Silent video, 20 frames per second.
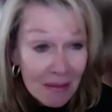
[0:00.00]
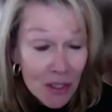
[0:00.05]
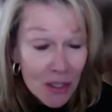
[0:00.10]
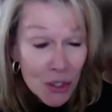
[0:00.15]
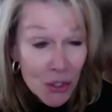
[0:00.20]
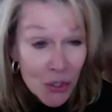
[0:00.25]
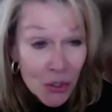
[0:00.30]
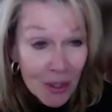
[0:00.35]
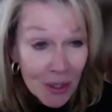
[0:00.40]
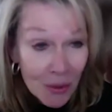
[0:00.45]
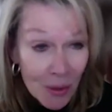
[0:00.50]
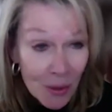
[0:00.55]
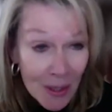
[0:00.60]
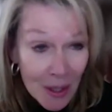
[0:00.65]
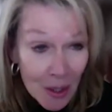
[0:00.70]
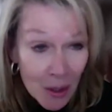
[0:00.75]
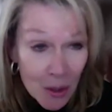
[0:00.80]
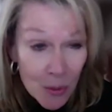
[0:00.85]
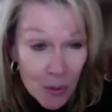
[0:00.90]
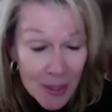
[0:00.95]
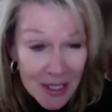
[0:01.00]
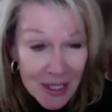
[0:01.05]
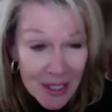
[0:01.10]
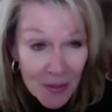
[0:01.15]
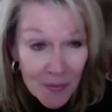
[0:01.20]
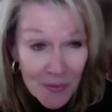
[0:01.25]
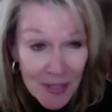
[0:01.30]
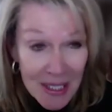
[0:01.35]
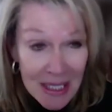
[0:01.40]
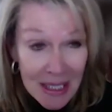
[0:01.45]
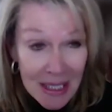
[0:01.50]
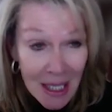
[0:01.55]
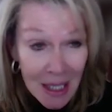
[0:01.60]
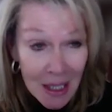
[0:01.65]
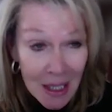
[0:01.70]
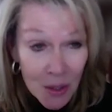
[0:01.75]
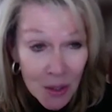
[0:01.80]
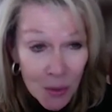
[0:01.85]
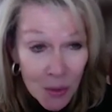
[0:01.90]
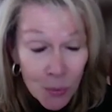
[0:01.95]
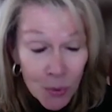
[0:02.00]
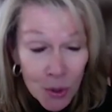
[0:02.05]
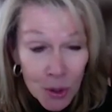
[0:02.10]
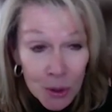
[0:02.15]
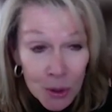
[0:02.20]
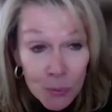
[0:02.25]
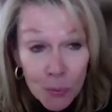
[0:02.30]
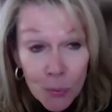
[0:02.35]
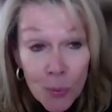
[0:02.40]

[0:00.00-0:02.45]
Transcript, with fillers: nurturing critical wisdom for the sake of the world.